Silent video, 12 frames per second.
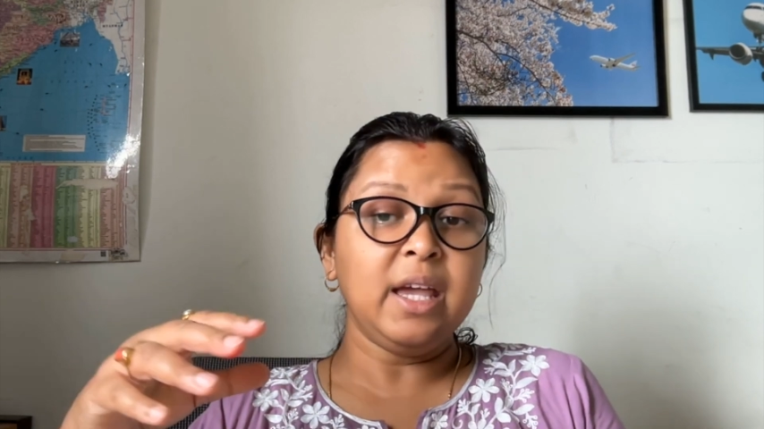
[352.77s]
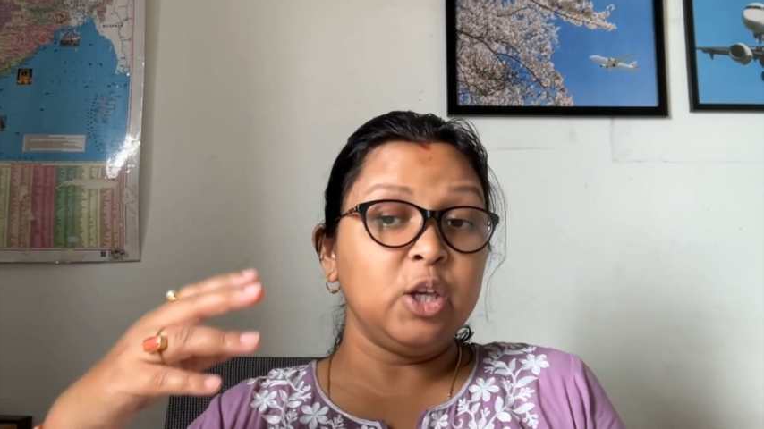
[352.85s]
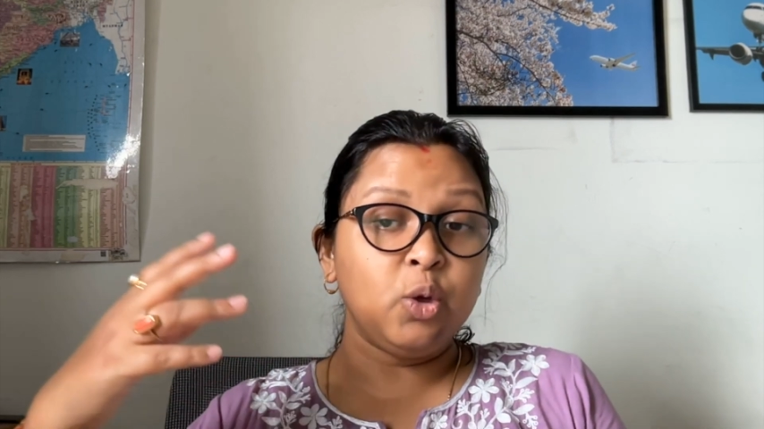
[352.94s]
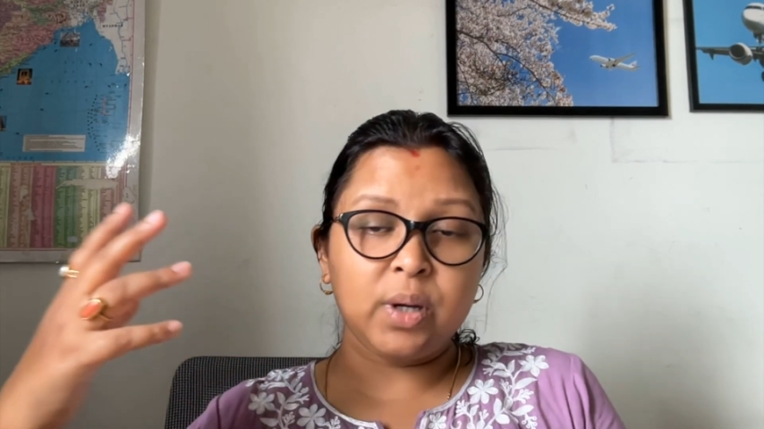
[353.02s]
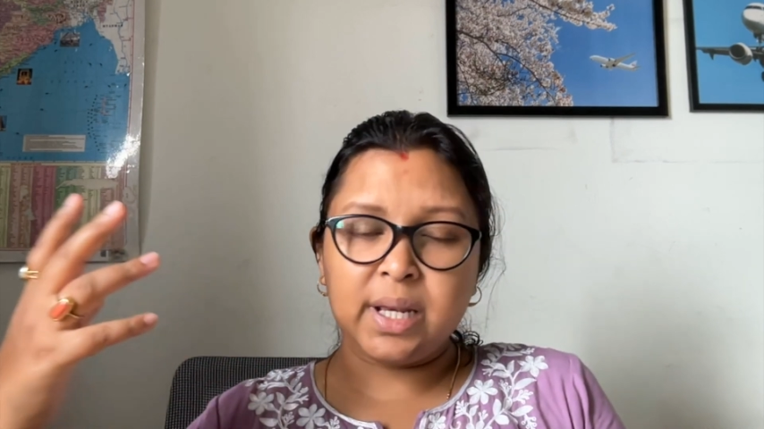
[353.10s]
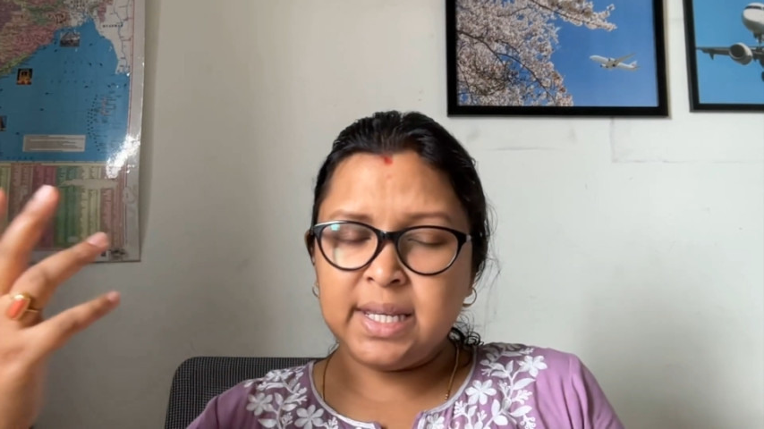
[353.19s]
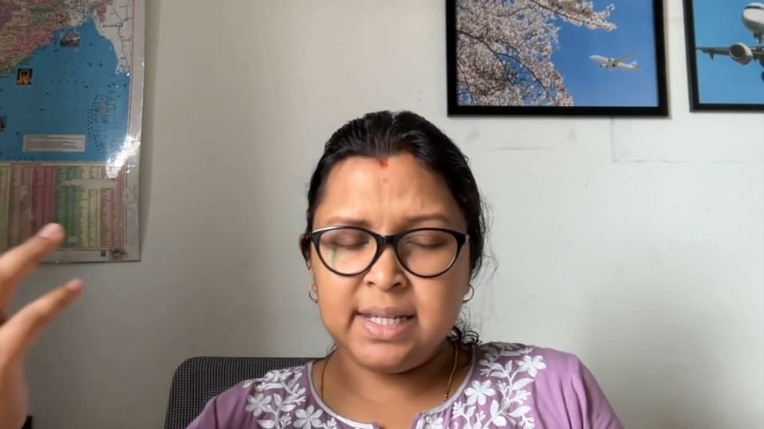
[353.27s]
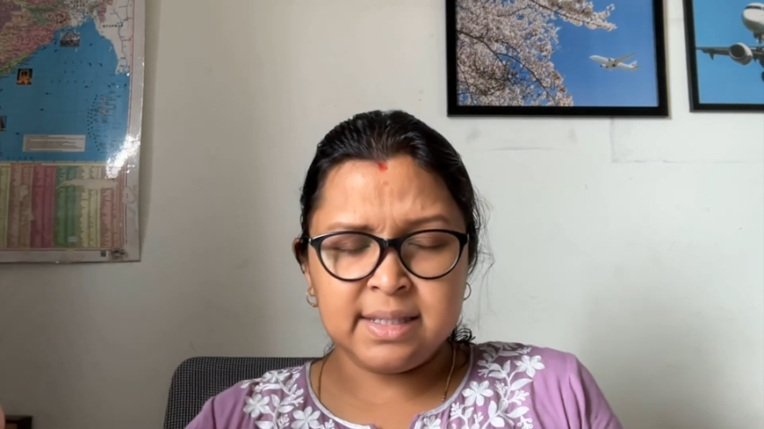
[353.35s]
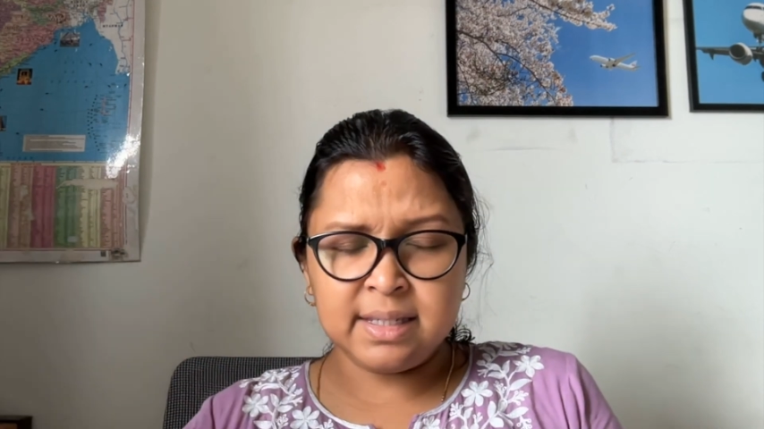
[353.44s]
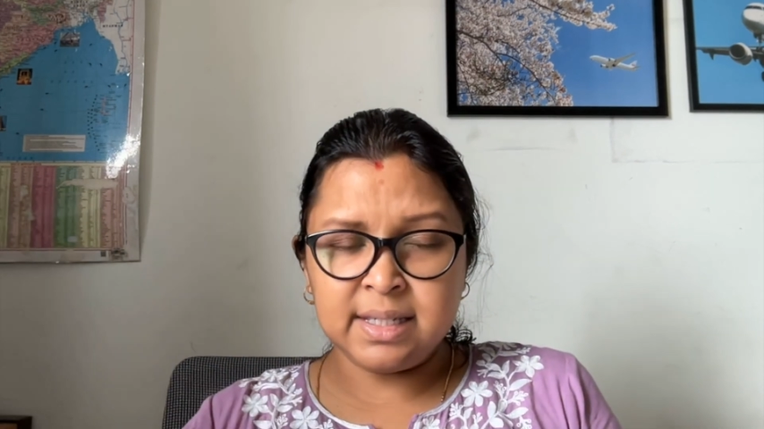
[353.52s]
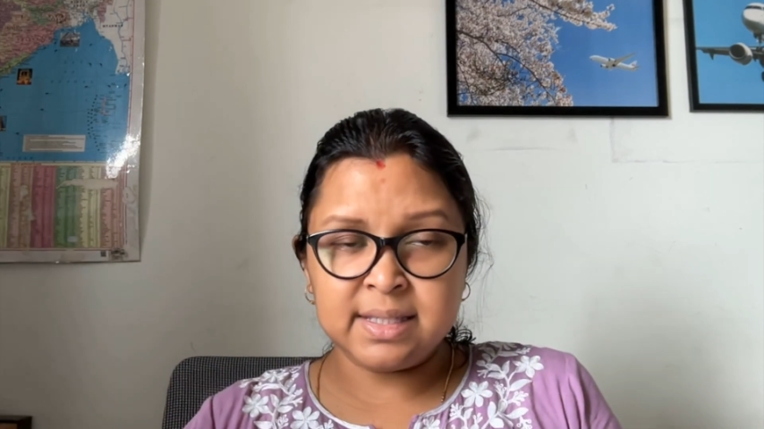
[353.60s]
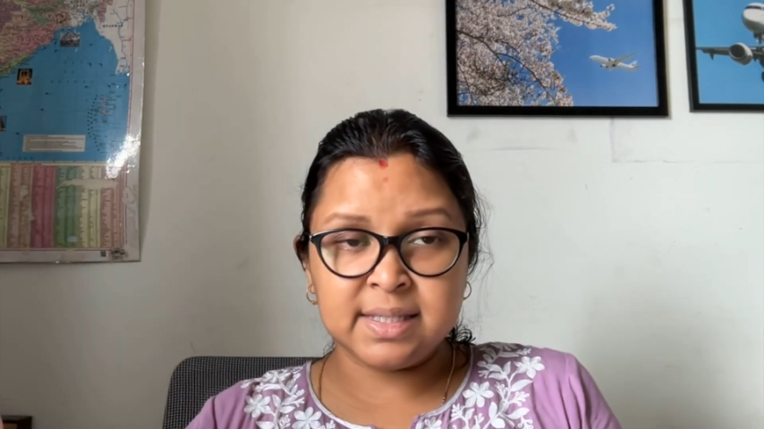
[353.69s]
You can
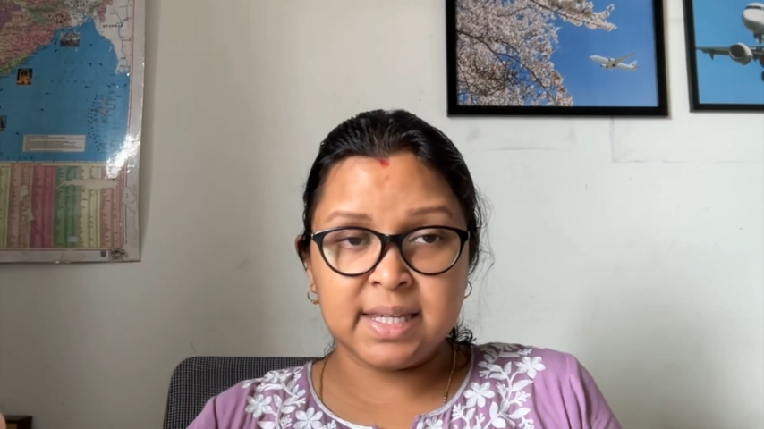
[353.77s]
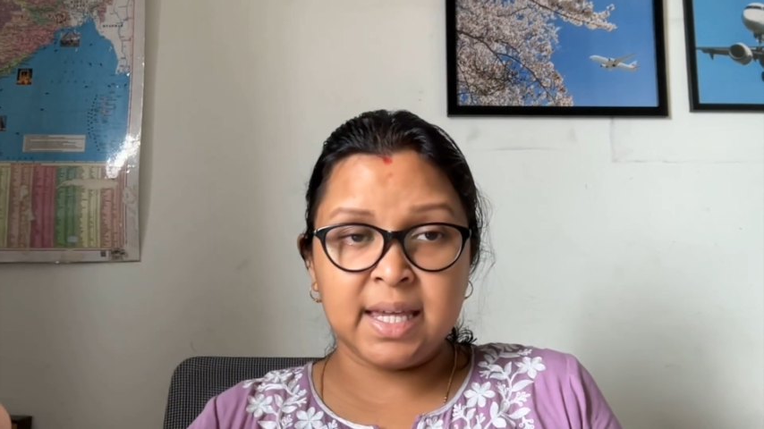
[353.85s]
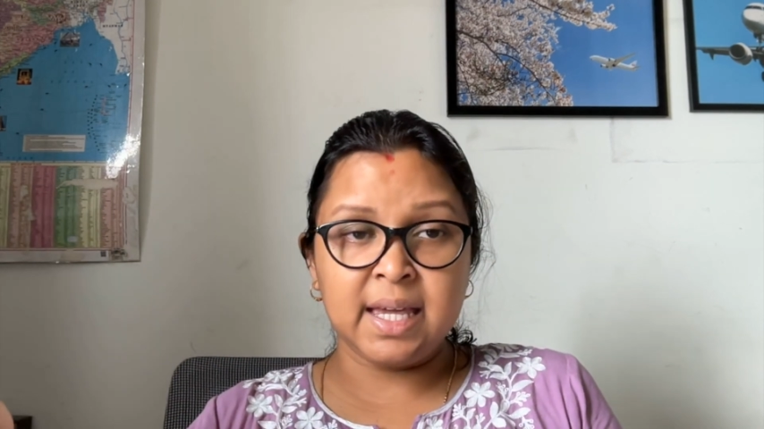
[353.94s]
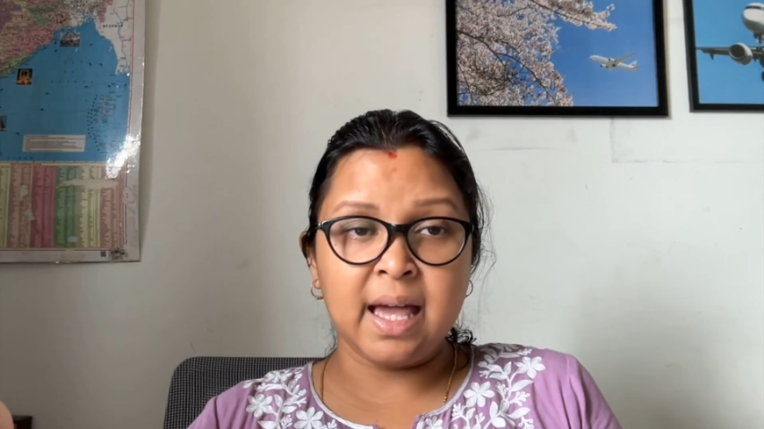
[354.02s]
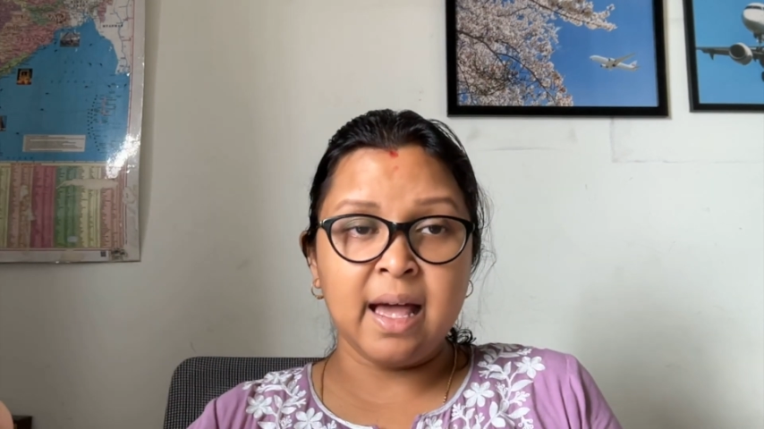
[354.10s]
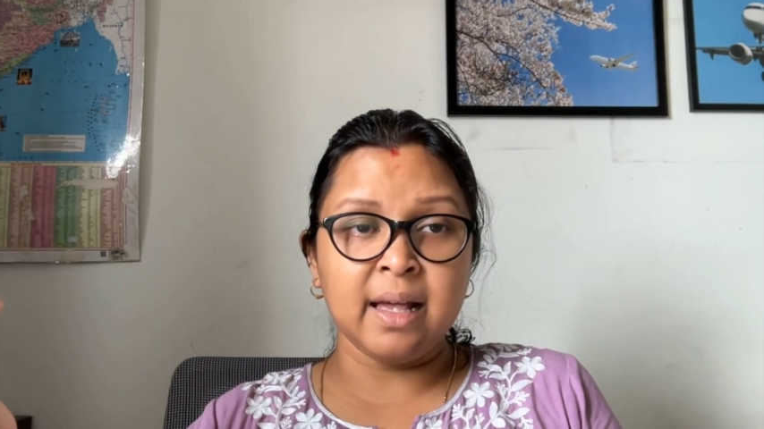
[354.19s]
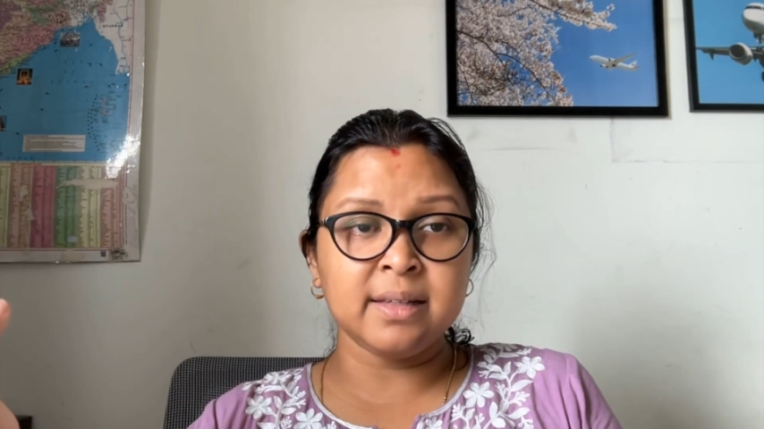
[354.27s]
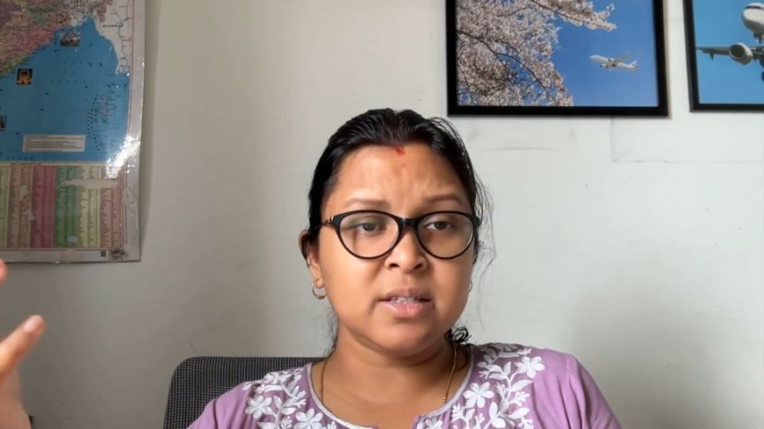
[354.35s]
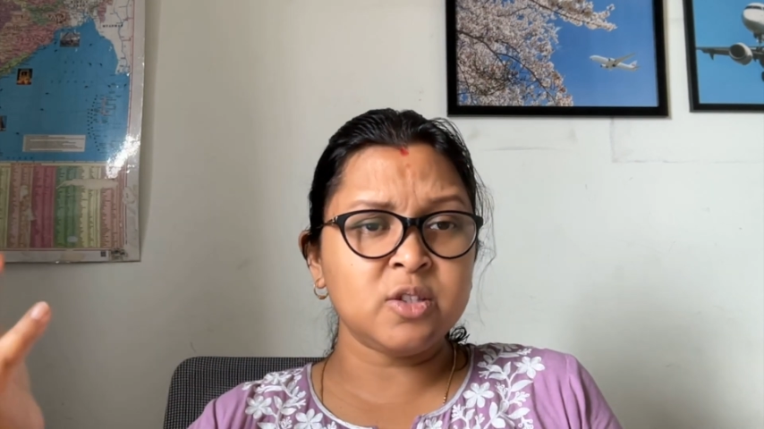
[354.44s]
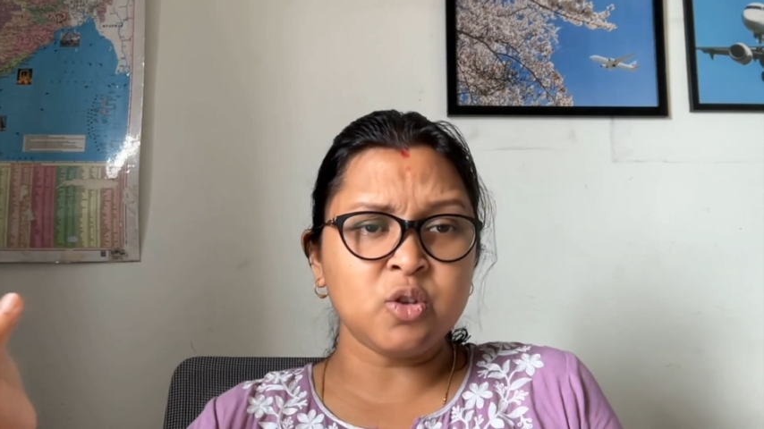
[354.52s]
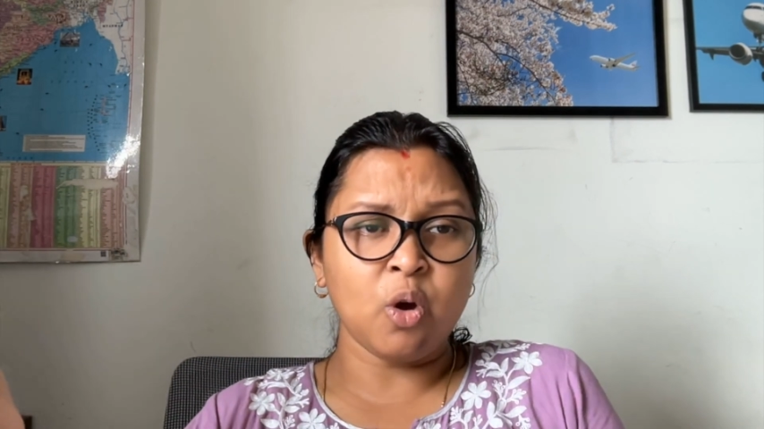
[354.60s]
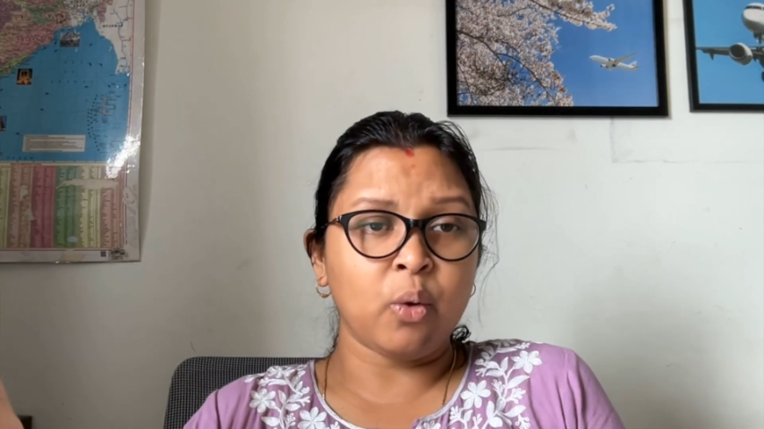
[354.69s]
easily say
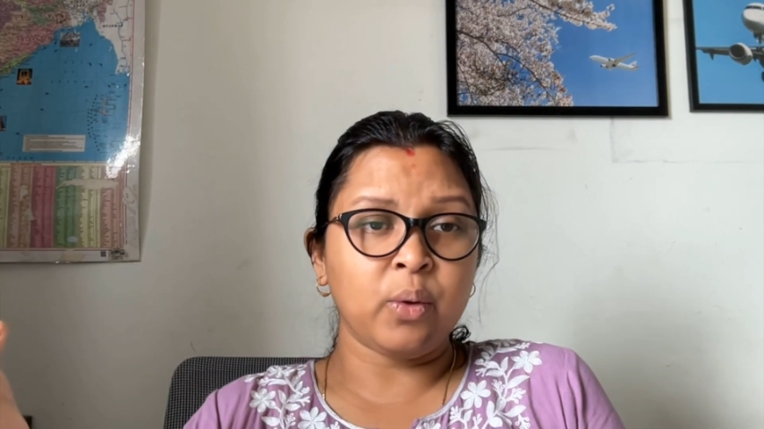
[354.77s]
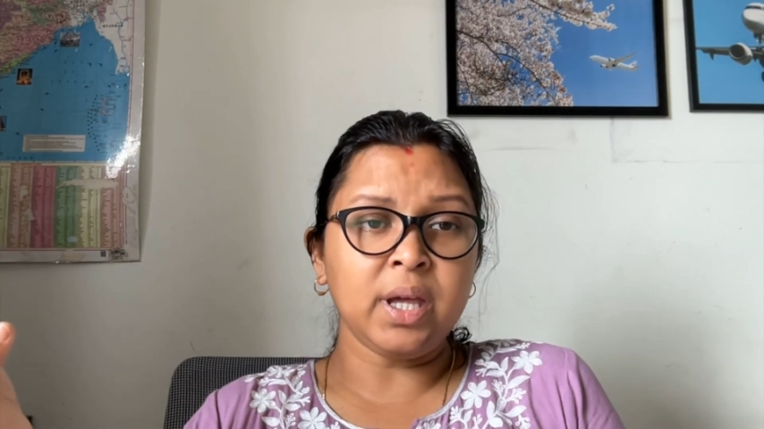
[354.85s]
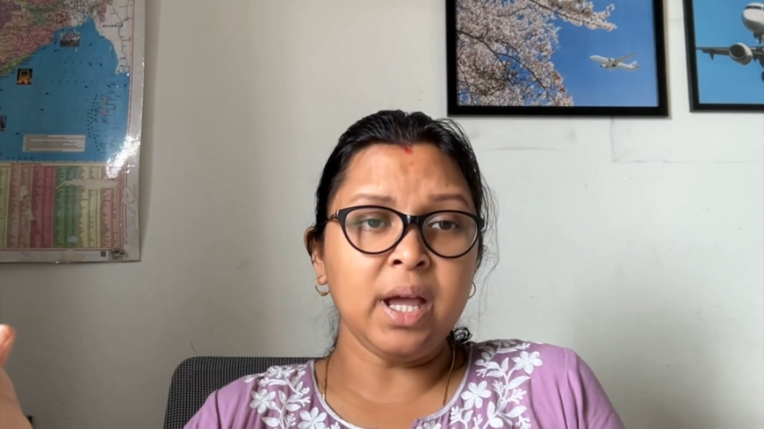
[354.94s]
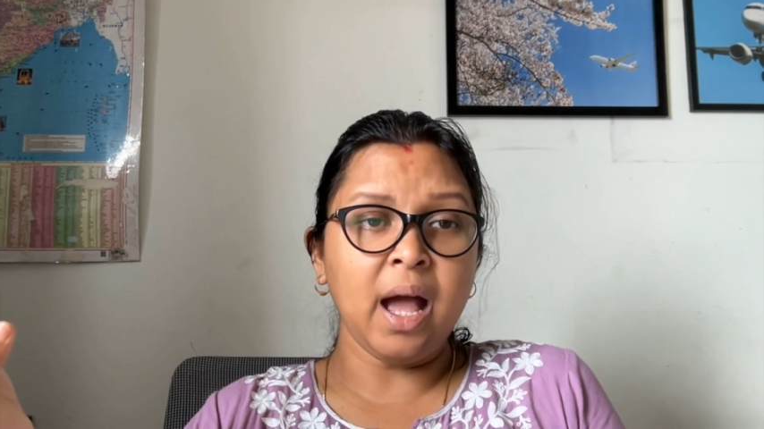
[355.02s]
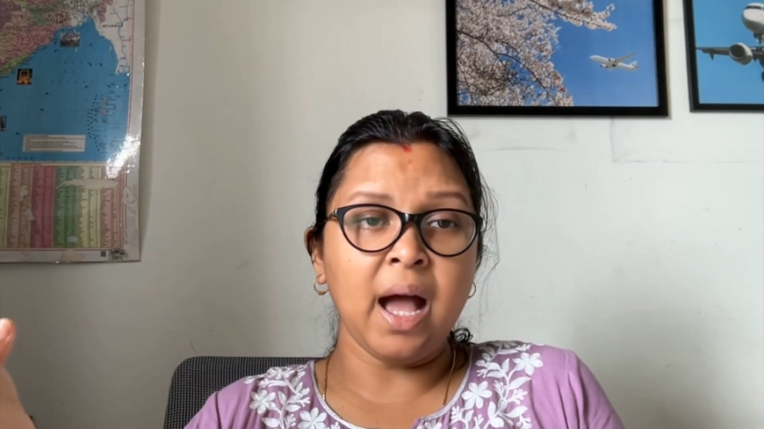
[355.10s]
as sorry,